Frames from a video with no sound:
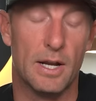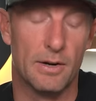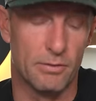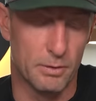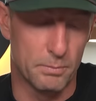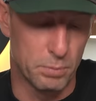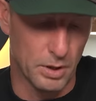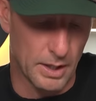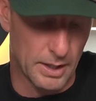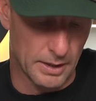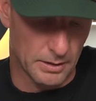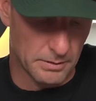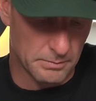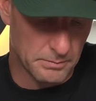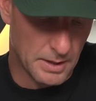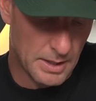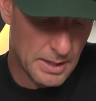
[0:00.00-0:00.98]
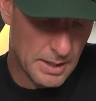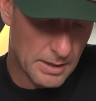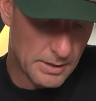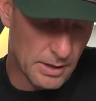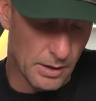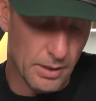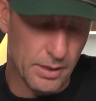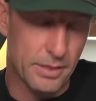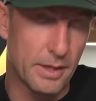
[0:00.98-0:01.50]
and every player
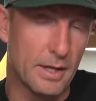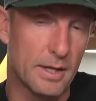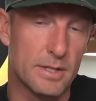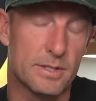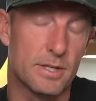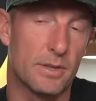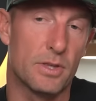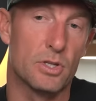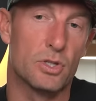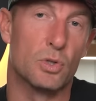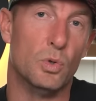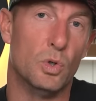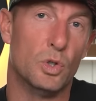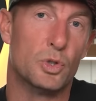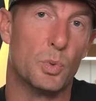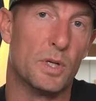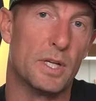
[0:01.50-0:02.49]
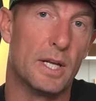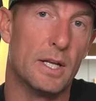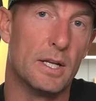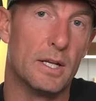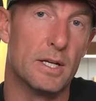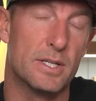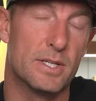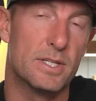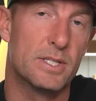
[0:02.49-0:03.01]
the other thing is that the schools would
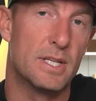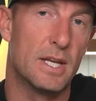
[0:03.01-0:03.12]
get a,